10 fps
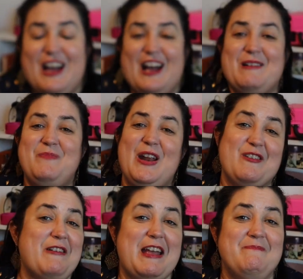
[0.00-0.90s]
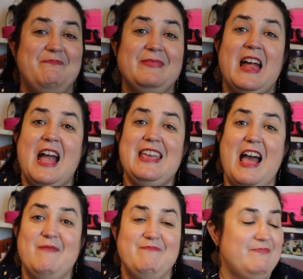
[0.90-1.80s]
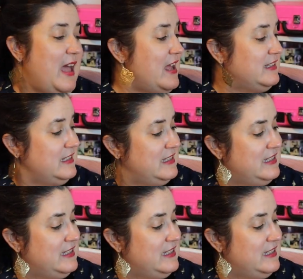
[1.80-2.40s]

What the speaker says: But anyway, yeah, that's,